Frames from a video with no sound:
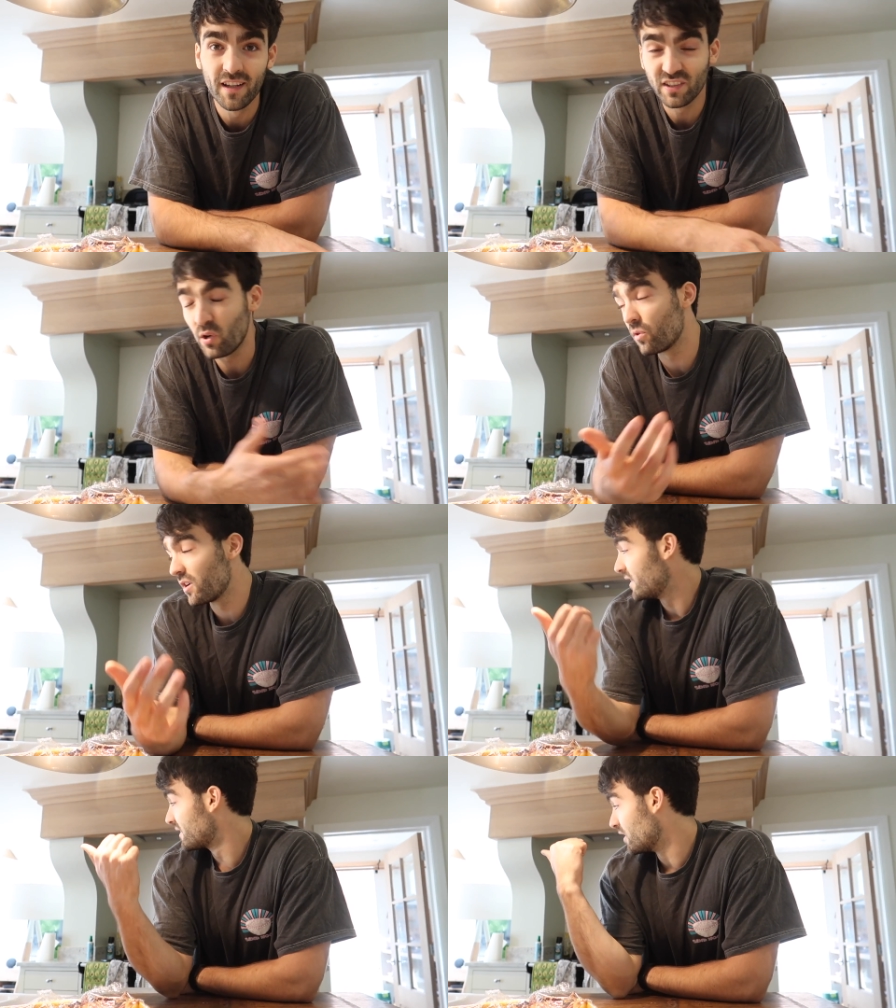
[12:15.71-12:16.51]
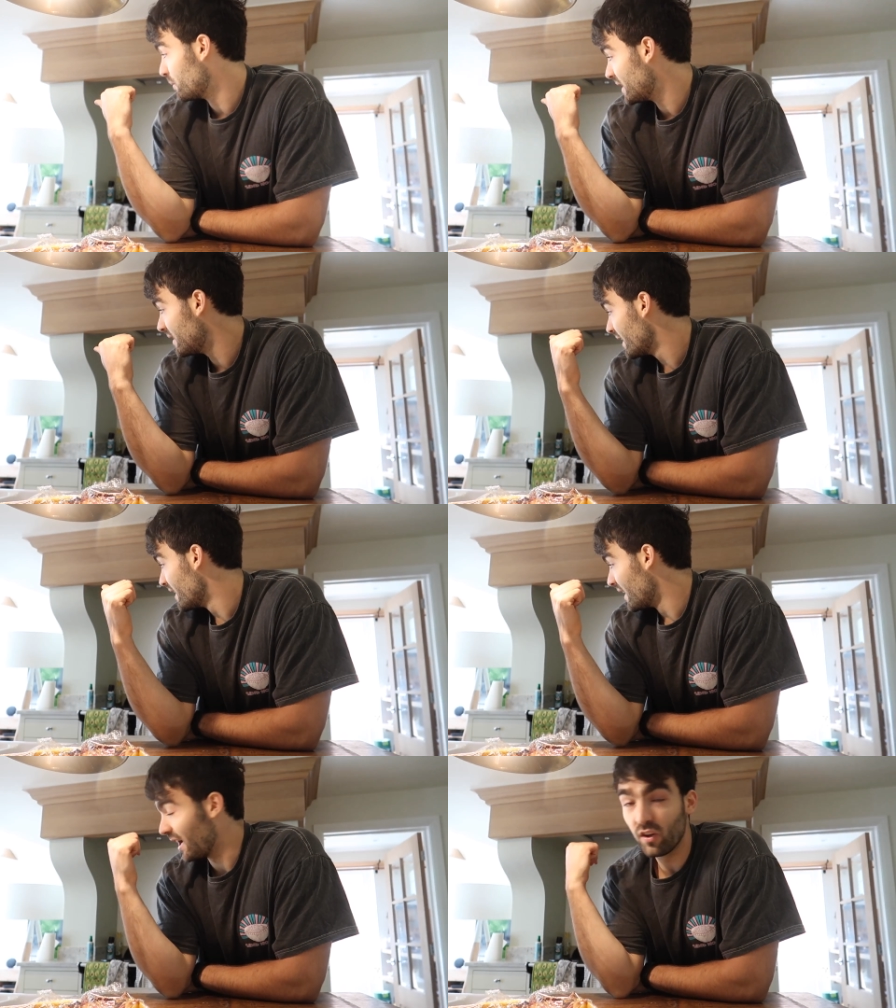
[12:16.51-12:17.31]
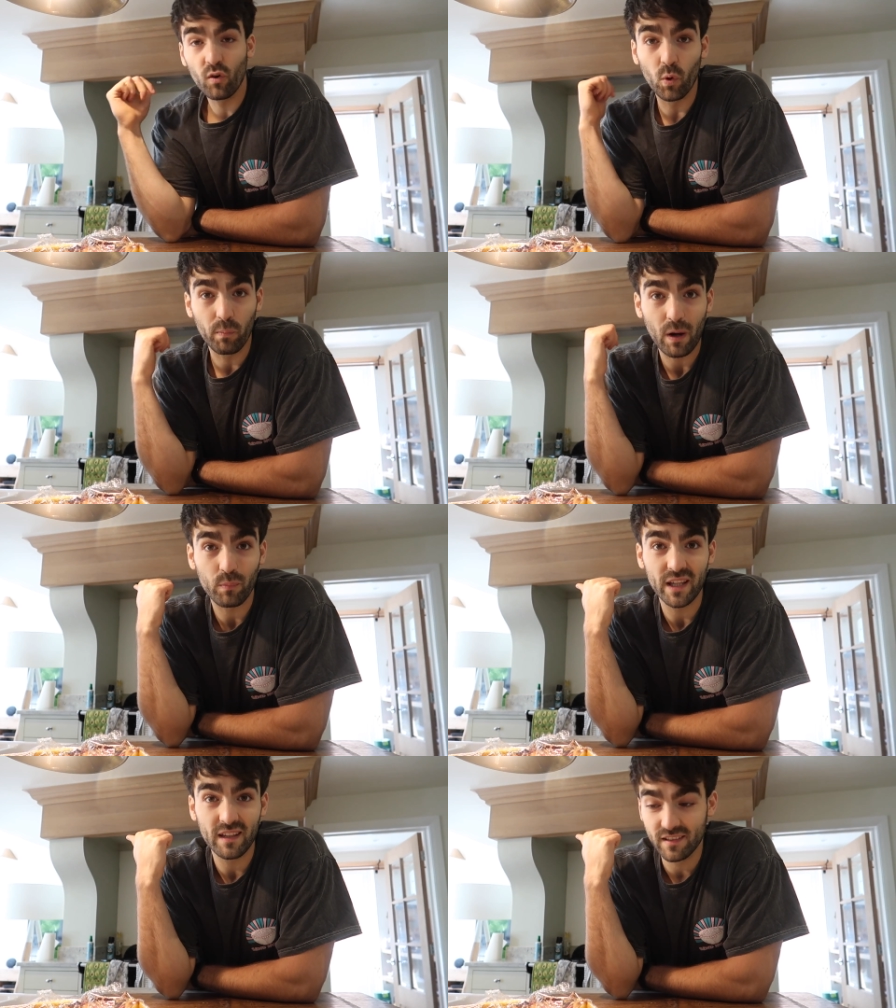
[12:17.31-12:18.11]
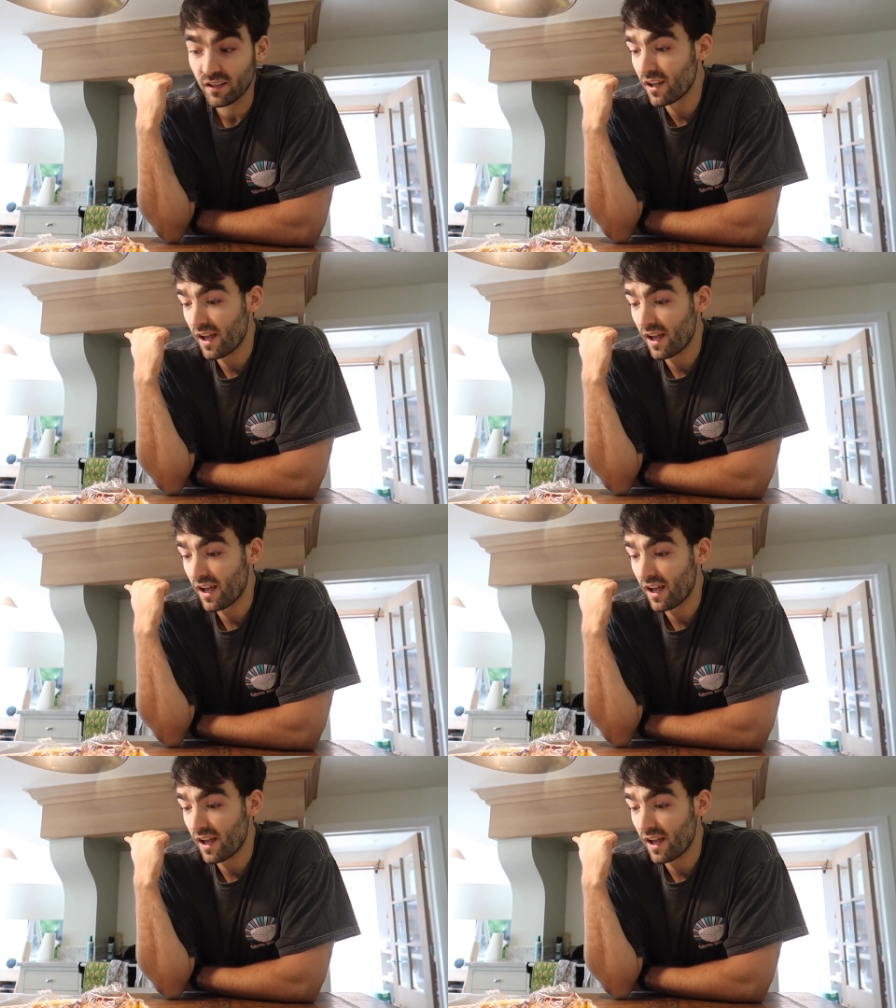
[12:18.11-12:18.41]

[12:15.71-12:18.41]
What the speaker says: don't worry, there's going to be a lot more puppies,